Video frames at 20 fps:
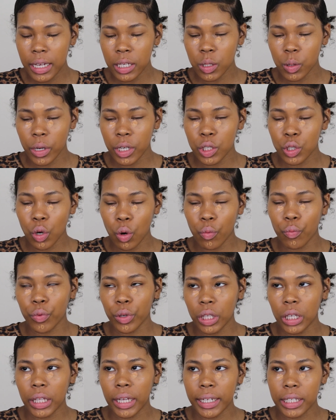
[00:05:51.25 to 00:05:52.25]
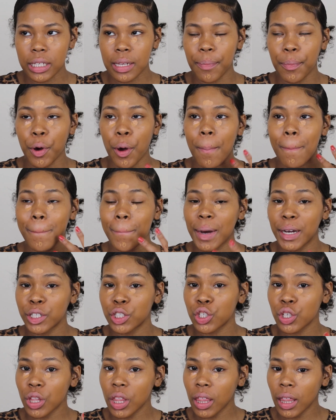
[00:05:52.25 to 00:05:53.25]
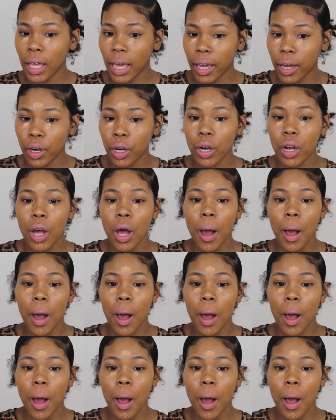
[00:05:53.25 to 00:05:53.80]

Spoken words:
so I don't really like to put much there.